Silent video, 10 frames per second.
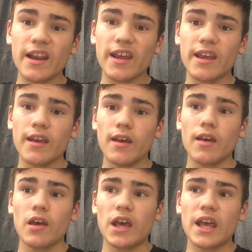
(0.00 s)

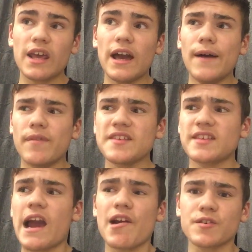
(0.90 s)
His
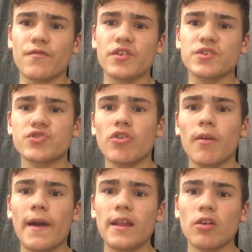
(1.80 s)
carries are very
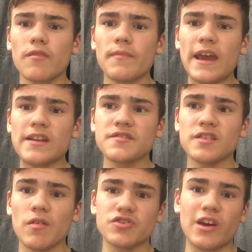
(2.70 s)
strong, made a lot of meters.
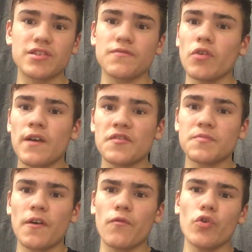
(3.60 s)
So was Jake
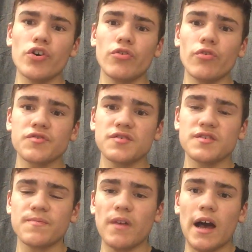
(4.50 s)
Trbojevic, both
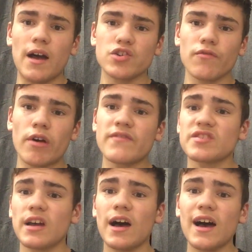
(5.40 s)
workhorses, Trbojevic
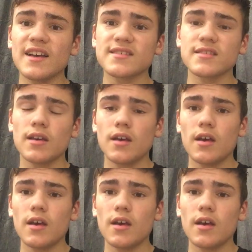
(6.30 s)
and Haas.